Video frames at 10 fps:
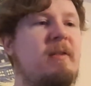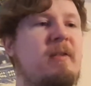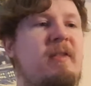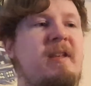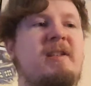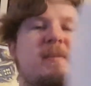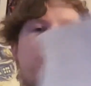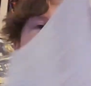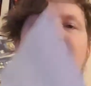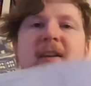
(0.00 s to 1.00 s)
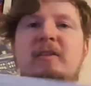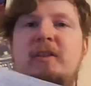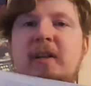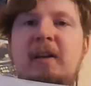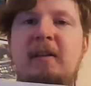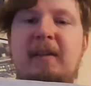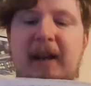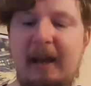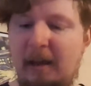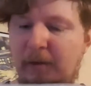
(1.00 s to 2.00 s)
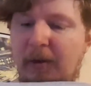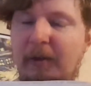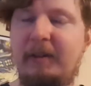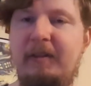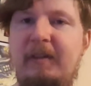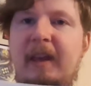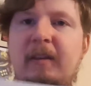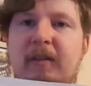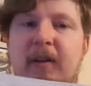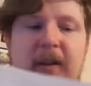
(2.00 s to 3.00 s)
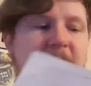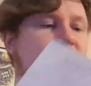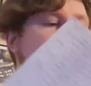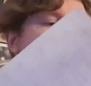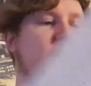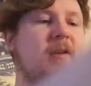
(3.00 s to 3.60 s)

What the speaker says: This page that has all these things on it, there's